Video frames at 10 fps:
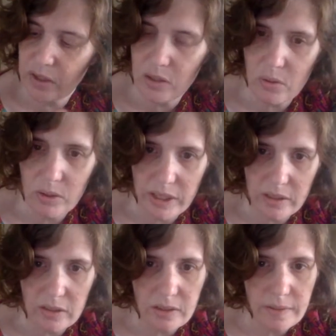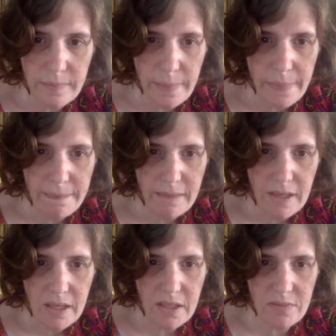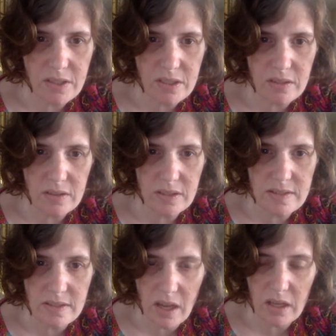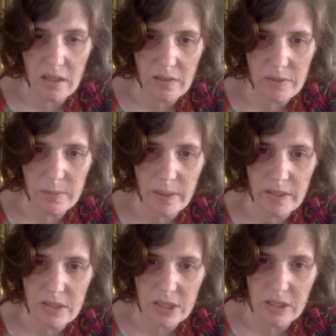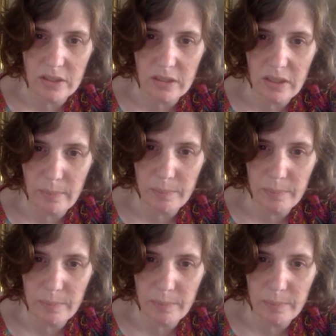coil. If the needle is not covered by the shield,